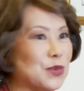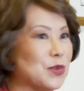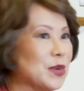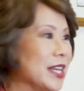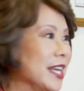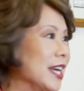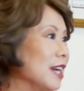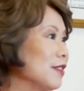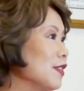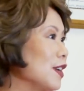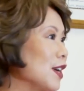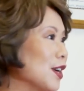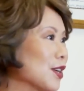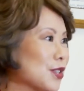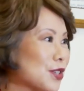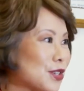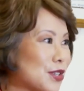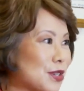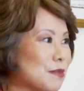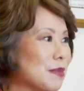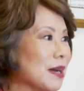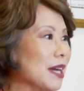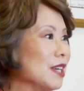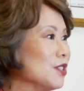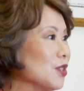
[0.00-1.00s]
we have
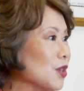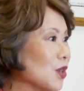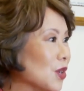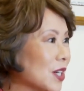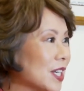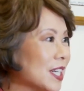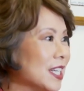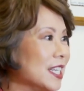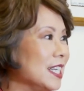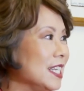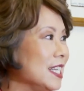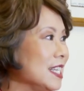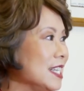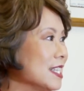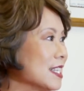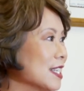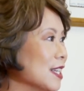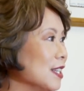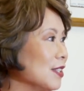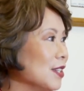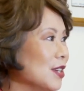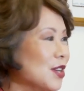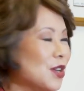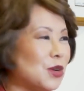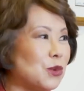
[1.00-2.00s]
other minorities
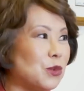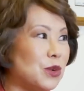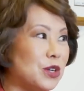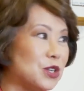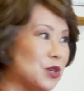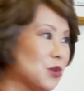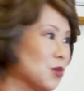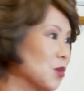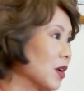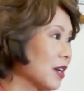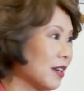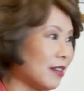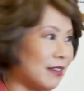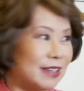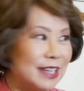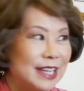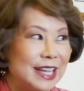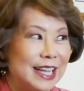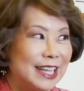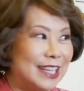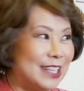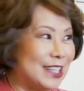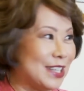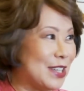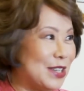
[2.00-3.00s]
and we don't want to,
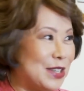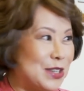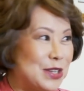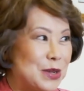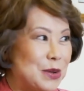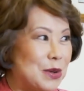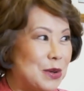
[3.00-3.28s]
you